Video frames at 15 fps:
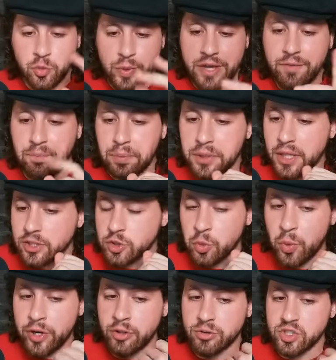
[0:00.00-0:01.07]
We have plus
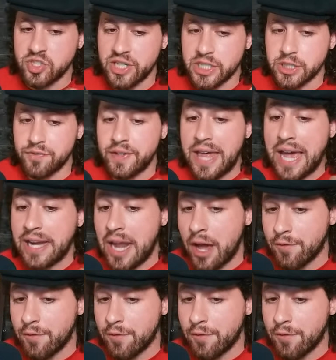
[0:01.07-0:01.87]
106 for that. Now,